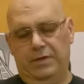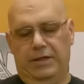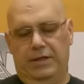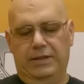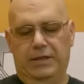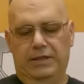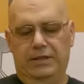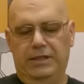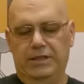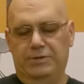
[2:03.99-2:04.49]

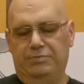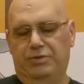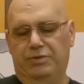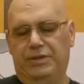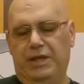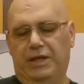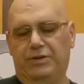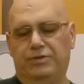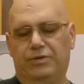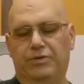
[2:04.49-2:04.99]
and then this
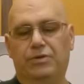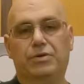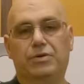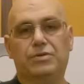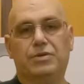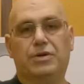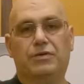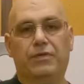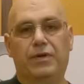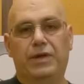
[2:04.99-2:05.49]
protector
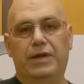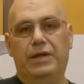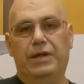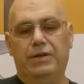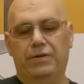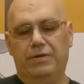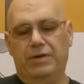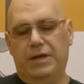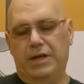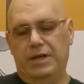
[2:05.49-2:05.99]
goes over
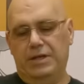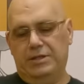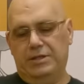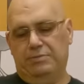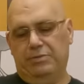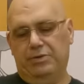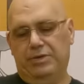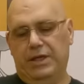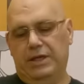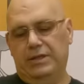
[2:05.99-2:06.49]
here, and it is
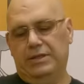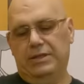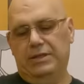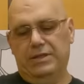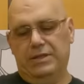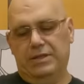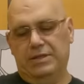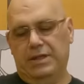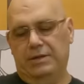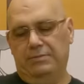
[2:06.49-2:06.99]
protect
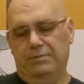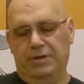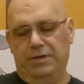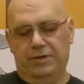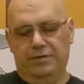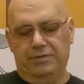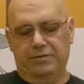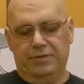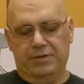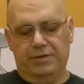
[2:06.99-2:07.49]
this
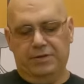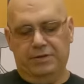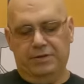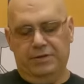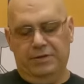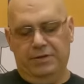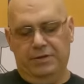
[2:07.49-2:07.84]
assembly over here.